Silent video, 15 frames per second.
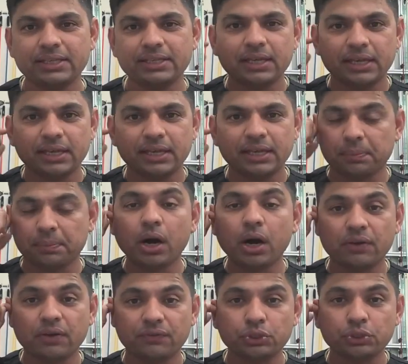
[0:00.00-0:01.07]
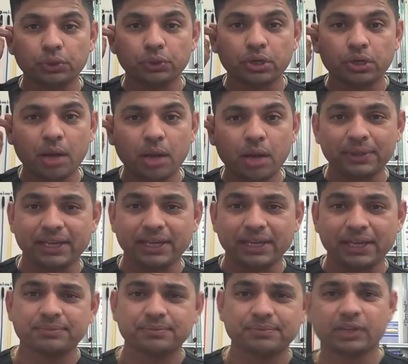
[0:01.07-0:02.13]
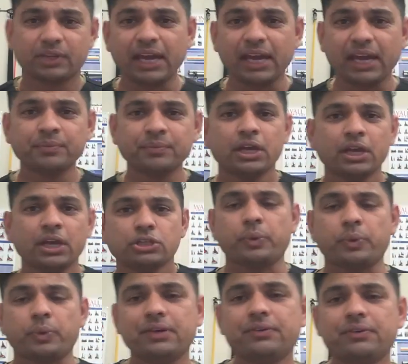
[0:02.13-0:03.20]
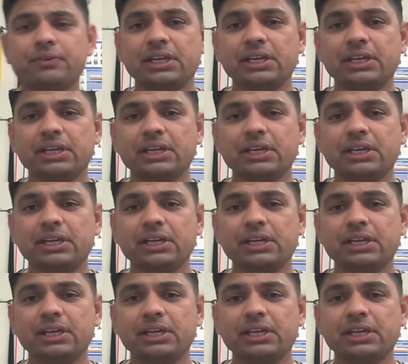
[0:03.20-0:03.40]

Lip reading: is a part of your shoulder complex. Okay, so whenever